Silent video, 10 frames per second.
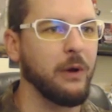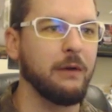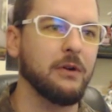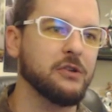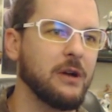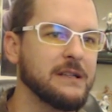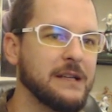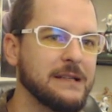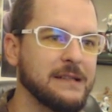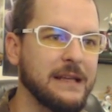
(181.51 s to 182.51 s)
whatever, tried to
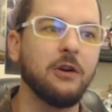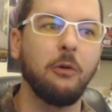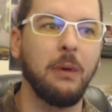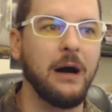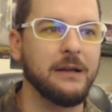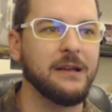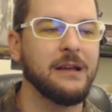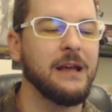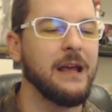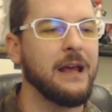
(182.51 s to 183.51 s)
get the heal bot
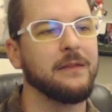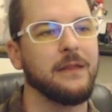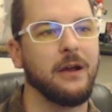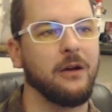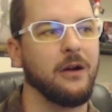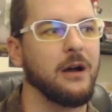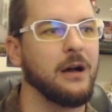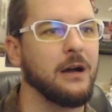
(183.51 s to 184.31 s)
in there,